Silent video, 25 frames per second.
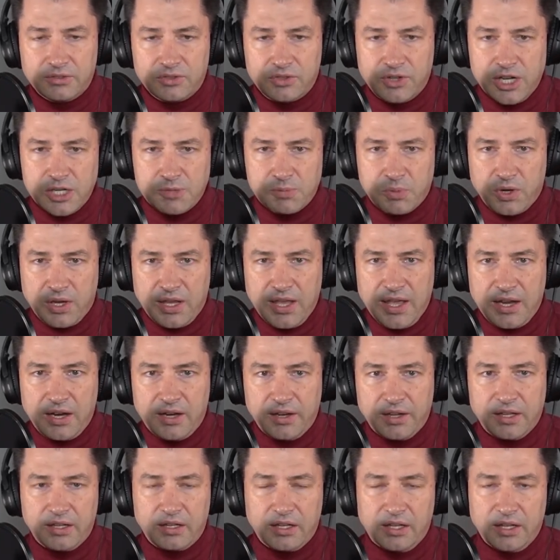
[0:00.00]
Transport
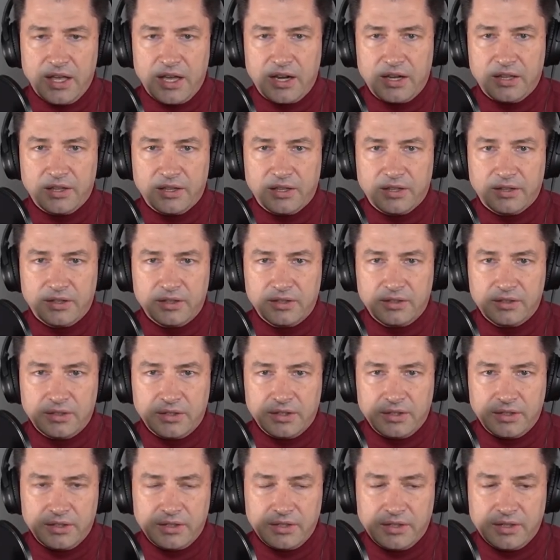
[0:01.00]
Canada and a lot of
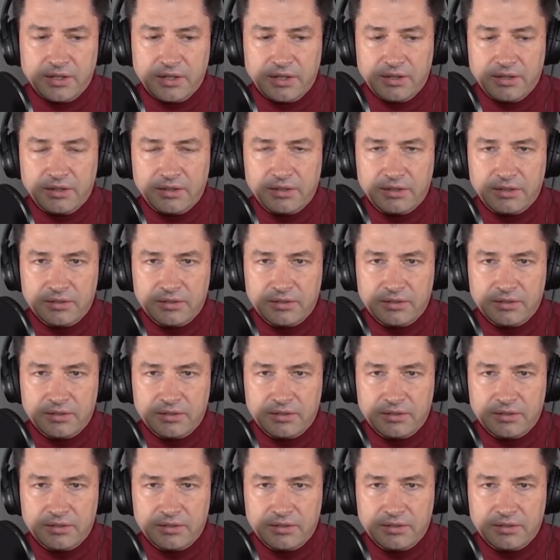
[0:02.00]
the